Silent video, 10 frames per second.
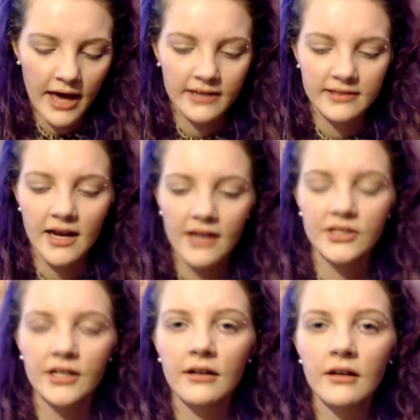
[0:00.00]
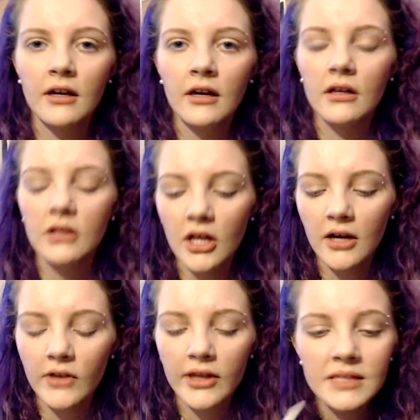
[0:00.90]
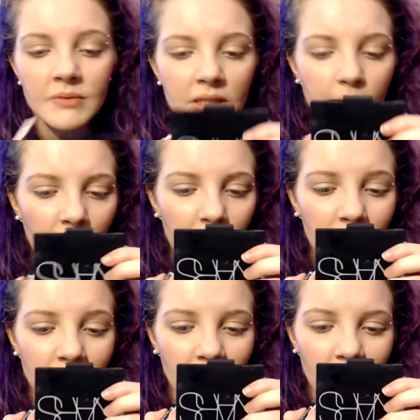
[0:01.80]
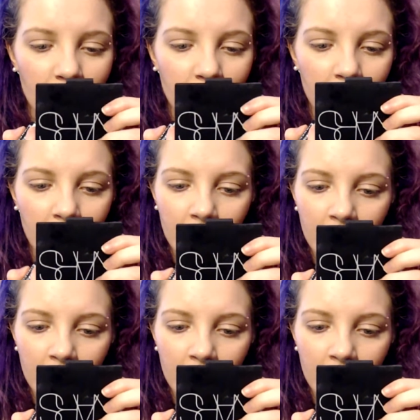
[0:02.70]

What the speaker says: Anastasia Lovely. Let's put the balm on top.